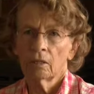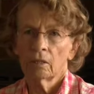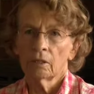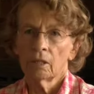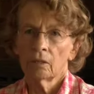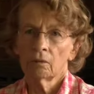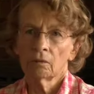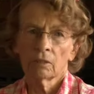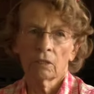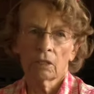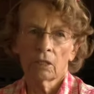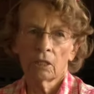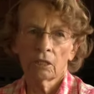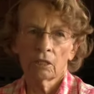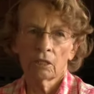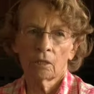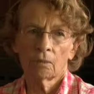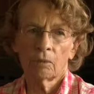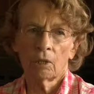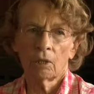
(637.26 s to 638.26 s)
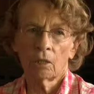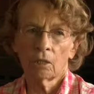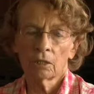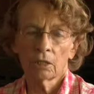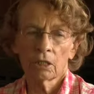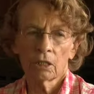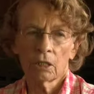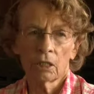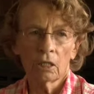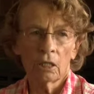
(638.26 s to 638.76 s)
That was against their
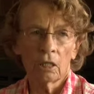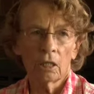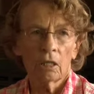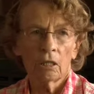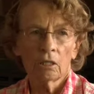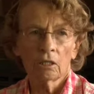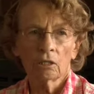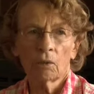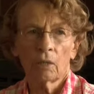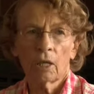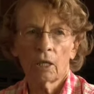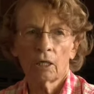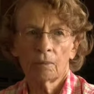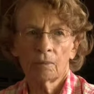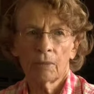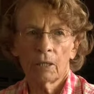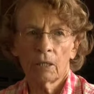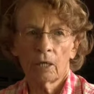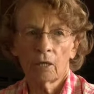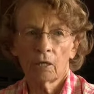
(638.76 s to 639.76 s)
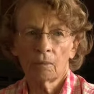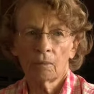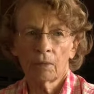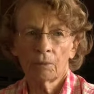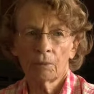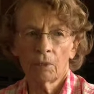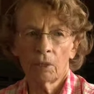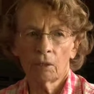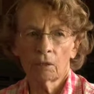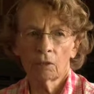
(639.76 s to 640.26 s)
policy. So I had to pay it out of my
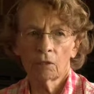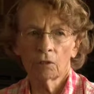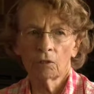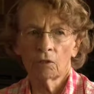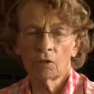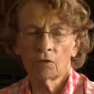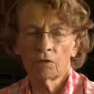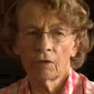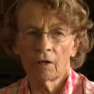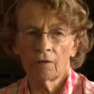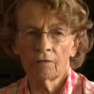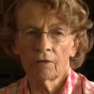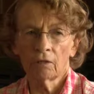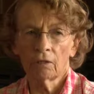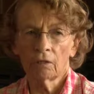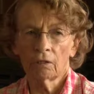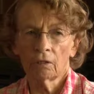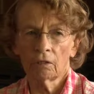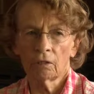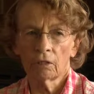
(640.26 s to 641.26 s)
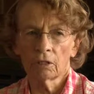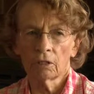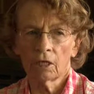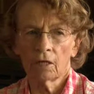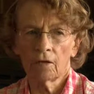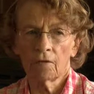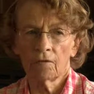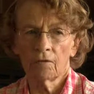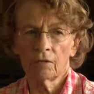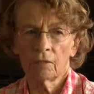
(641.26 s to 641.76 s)
pocket, $3,500
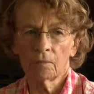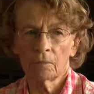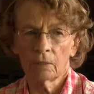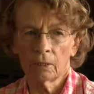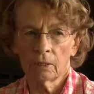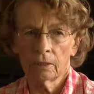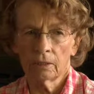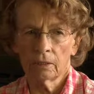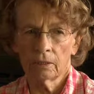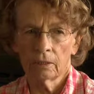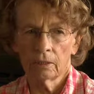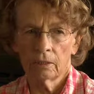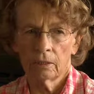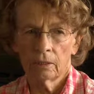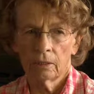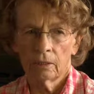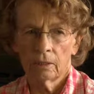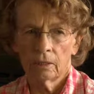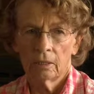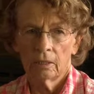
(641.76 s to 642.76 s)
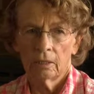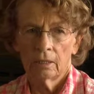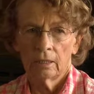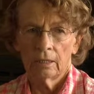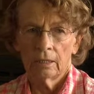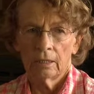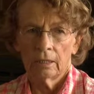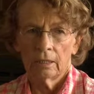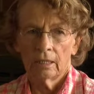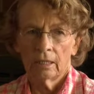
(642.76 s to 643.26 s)
every month.
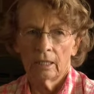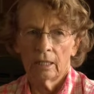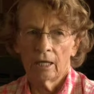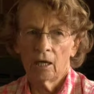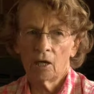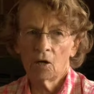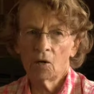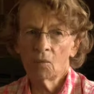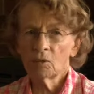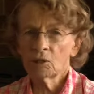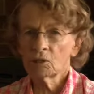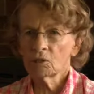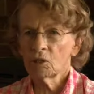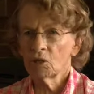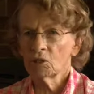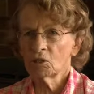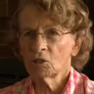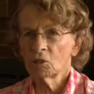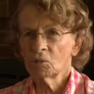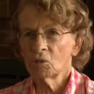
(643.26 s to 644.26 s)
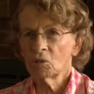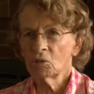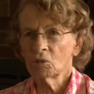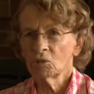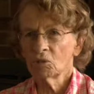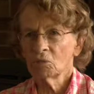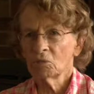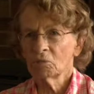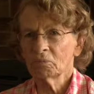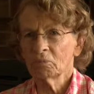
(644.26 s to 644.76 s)
I almost got to
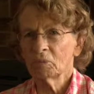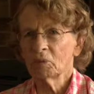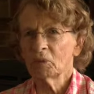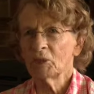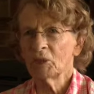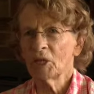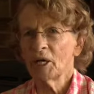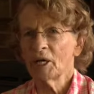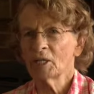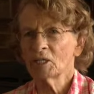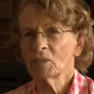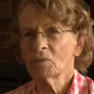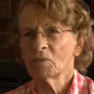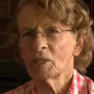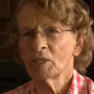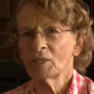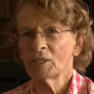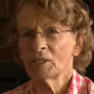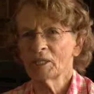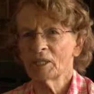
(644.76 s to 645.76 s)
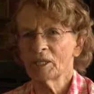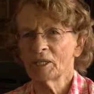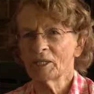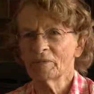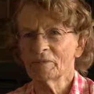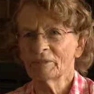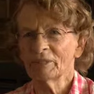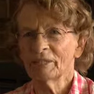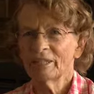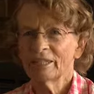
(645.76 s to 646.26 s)
the poorhouse by the
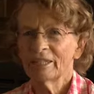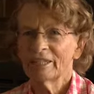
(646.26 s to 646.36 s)
time